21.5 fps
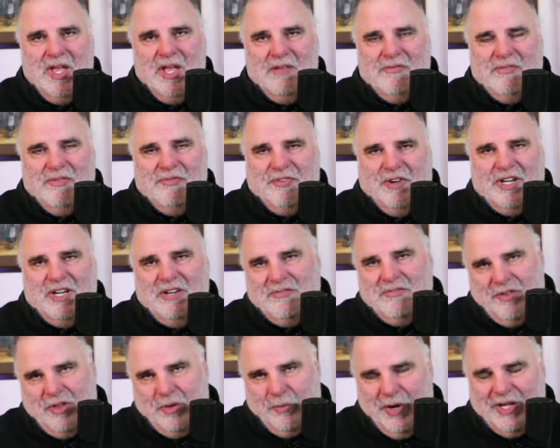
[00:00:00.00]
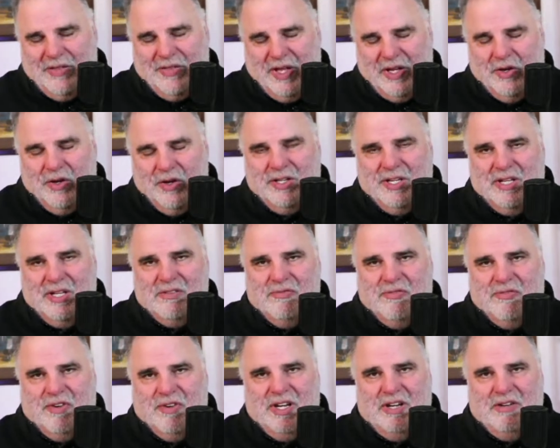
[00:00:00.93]
funding for the rink. They couldn't get
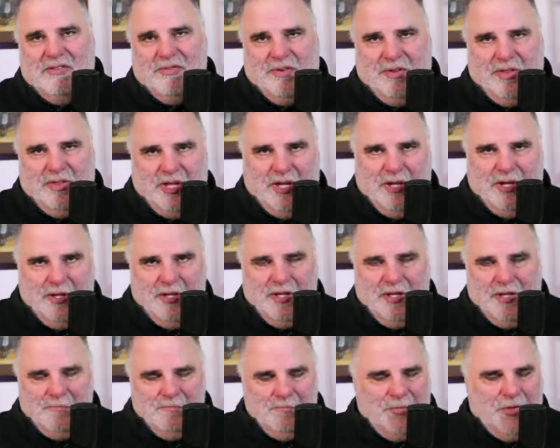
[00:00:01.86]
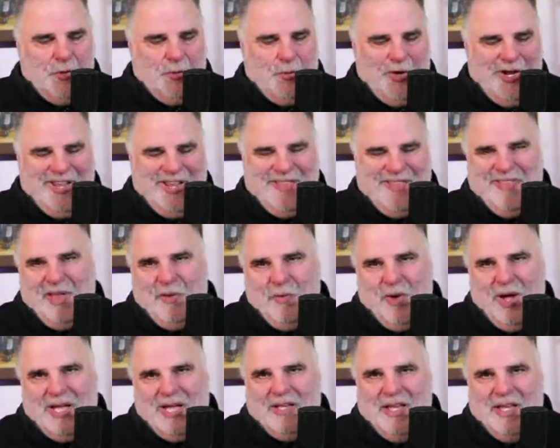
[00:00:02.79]
funding for the rink they
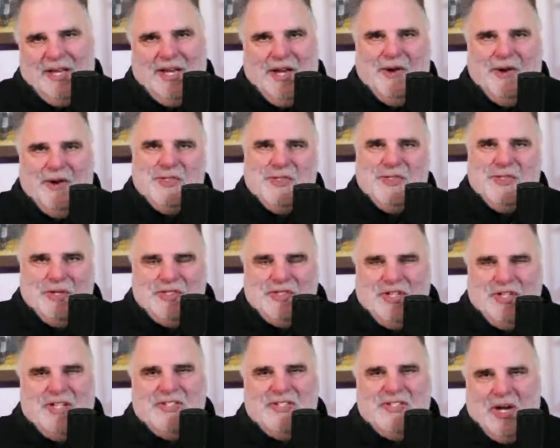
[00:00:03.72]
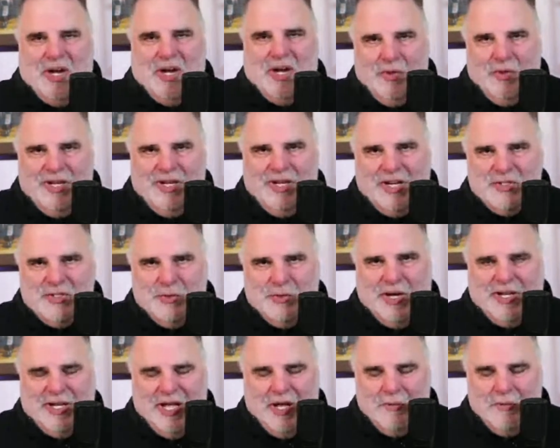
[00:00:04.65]
want. Like Arizona State's got a really nice rink
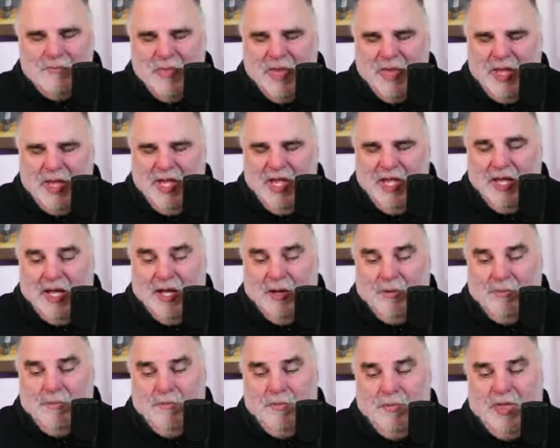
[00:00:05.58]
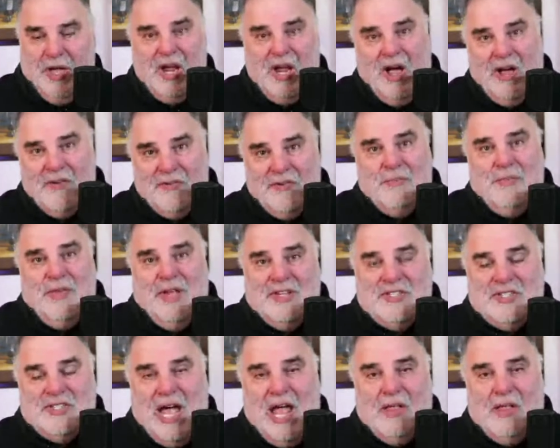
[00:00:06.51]
now. They offered me a
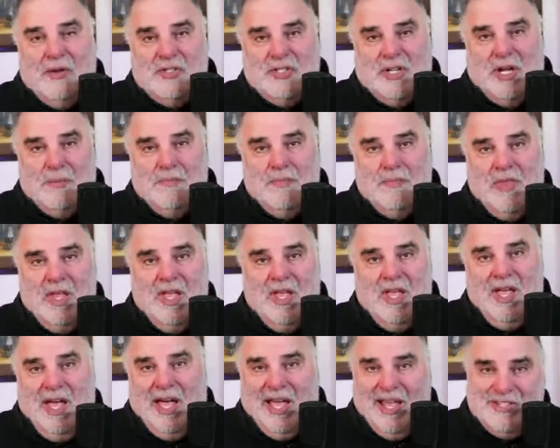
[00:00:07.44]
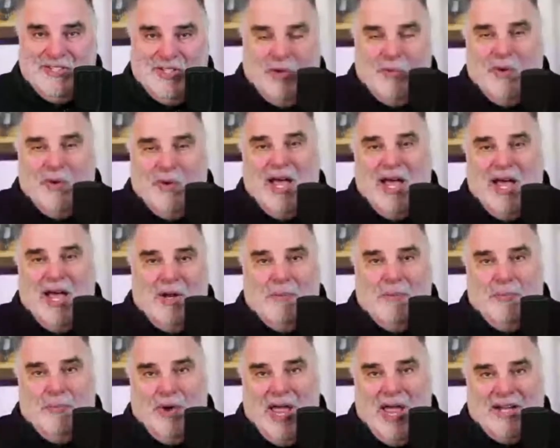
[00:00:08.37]
scholarship. I actually went out
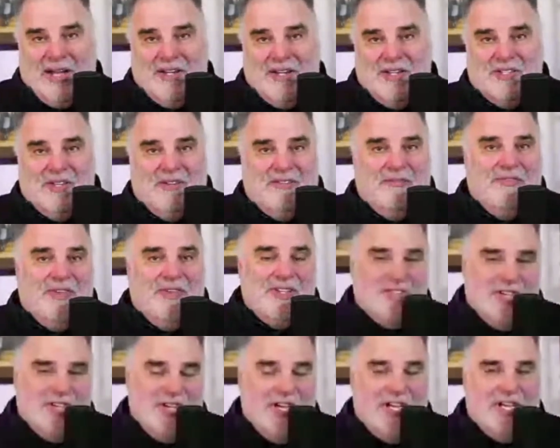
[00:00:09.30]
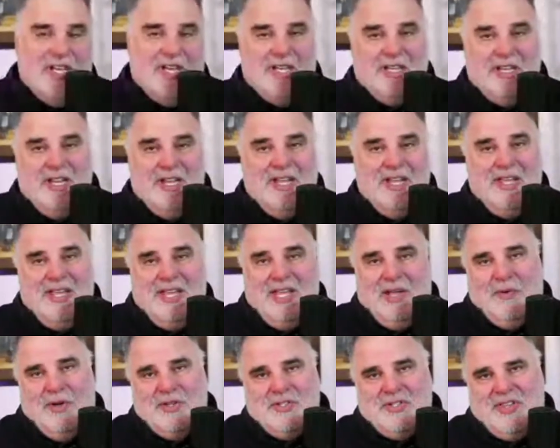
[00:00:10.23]
and practiced and visited, and it
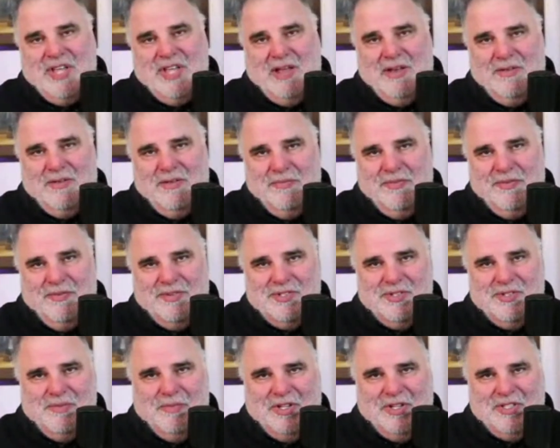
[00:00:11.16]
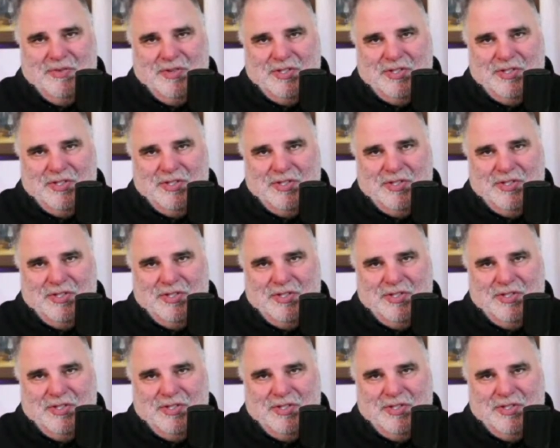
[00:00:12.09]
wasn't that much of a